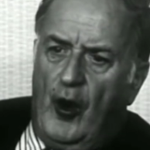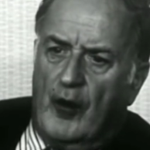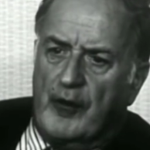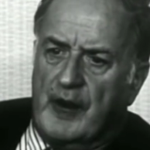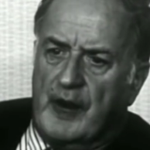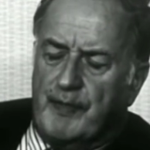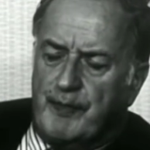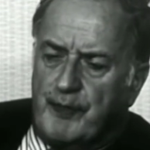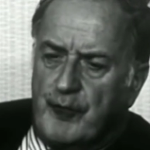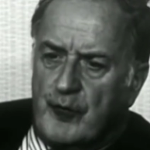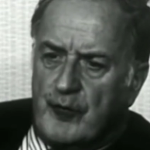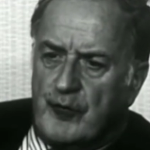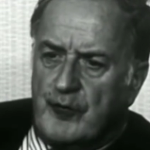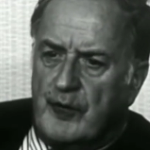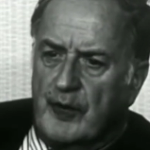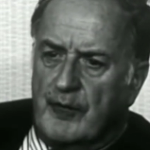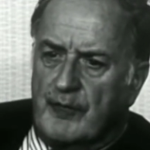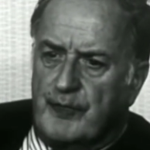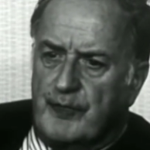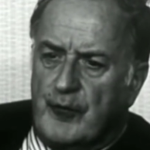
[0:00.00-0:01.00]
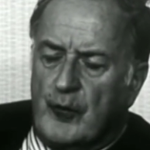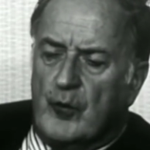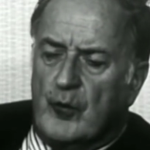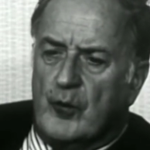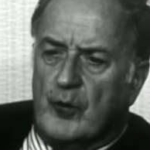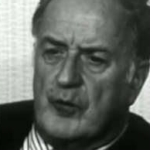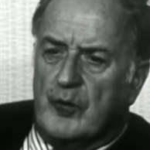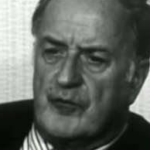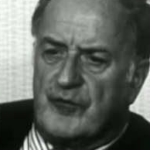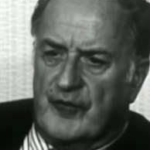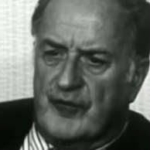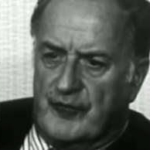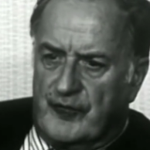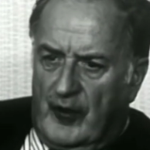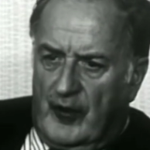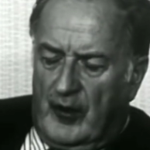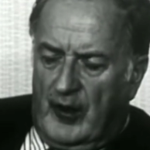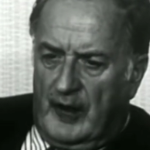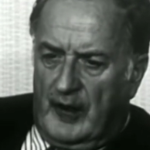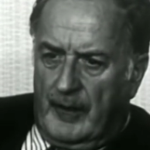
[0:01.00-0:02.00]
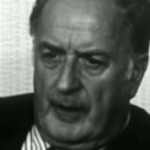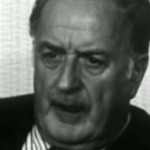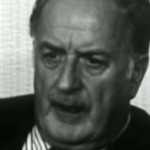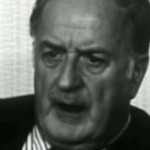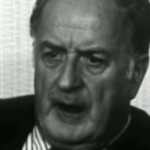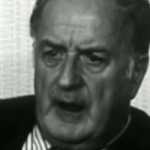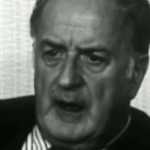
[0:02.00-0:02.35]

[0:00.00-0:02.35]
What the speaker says: on their food and fuels and so on,